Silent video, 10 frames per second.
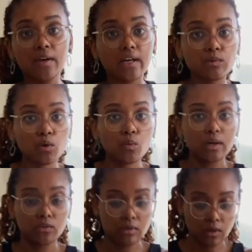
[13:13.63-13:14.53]
were
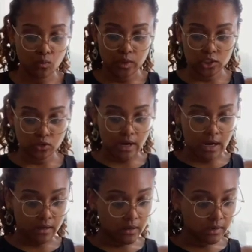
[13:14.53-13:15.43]
wondering which
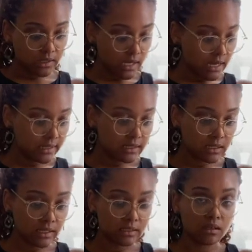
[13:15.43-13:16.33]
crackers I
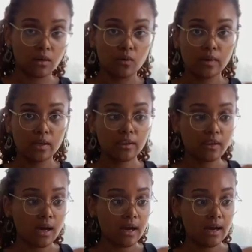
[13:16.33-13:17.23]
decided to go with,
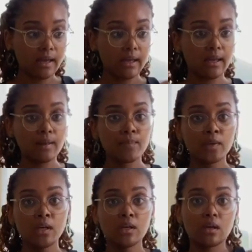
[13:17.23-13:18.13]
I
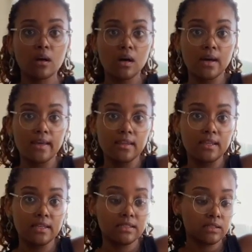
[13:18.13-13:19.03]
got
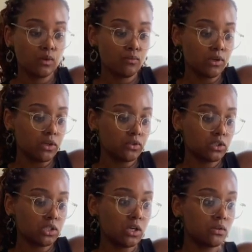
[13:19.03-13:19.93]
these little brioche
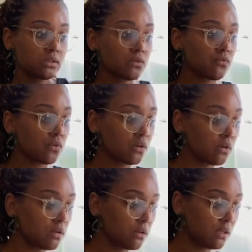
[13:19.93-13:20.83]
toast
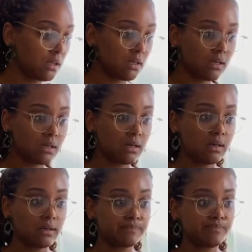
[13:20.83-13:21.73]
for the
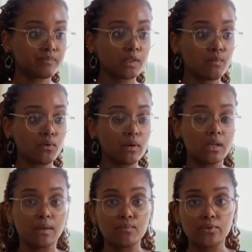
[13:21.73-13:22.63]

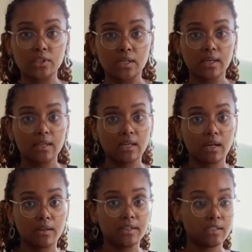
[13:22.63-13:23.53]
burrata and bruschetta, and then I
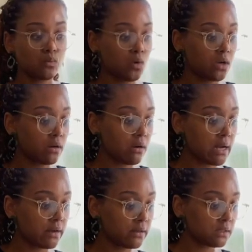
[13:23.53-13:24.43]
got these water
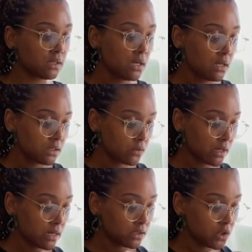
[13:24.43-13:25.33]
crackers. So I
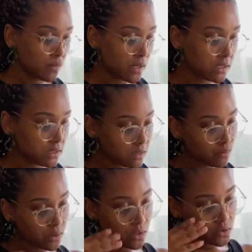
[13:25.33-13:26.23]
got 2 boxes of the
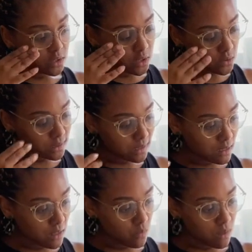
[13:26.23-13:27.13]
brioche toast, and I
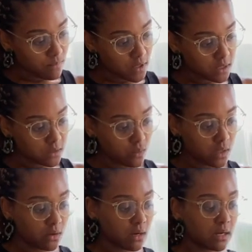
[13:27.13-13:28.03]
got 1 box of the
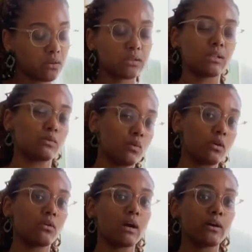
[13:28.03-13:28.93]
water crackers because the water
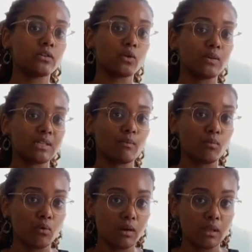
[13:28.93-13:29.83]
crackers always have
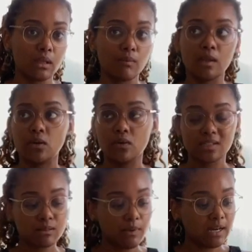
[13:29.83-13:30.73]
more in them than you
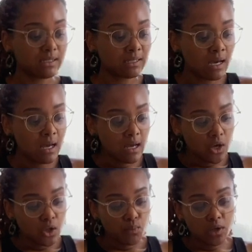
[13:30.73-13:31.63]
expect.
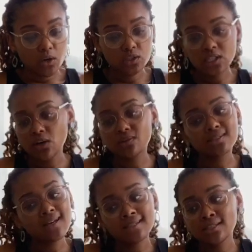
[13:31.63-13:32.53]
The brioche toast,
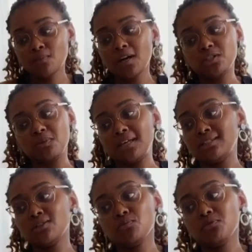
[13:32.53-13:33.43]
not so much because
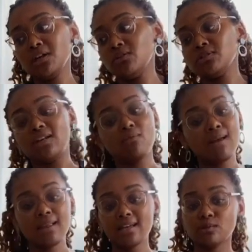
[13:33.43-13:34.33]
they're brioche and everybody
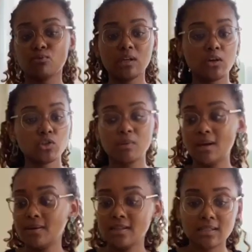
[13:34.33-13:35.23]
likes brioche,
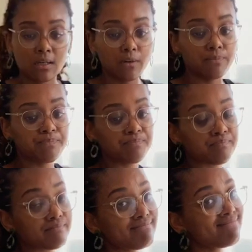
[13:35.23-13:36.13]
baby. So
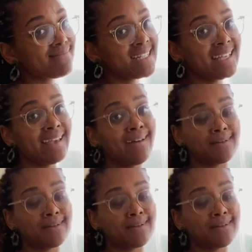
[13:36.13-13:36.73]
yeah.